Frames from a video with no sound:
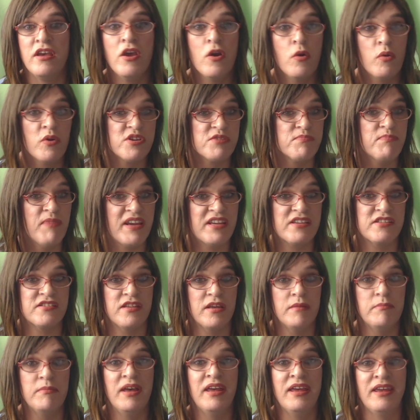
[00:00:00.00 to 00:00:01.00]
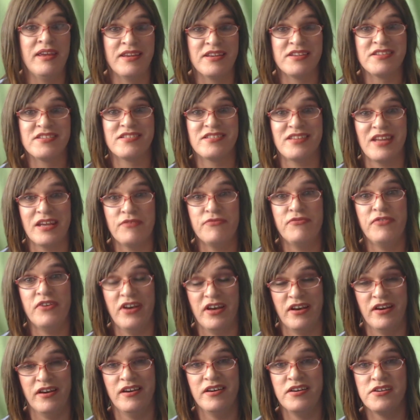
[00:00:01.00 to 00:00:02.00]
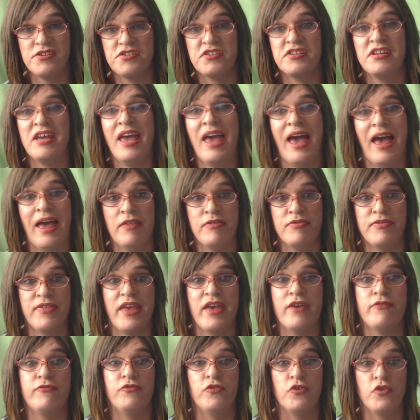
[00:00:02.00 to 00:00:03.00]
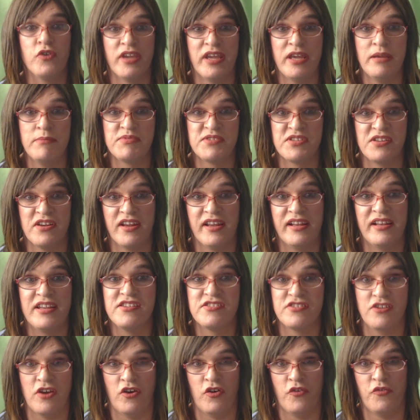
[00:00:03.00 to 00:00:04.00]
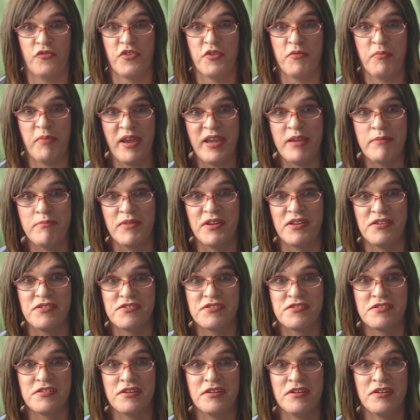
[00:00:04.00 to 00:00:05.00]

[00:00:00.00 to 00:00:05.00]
which makes them safe for us and therefore keeps cyclists off the pavements.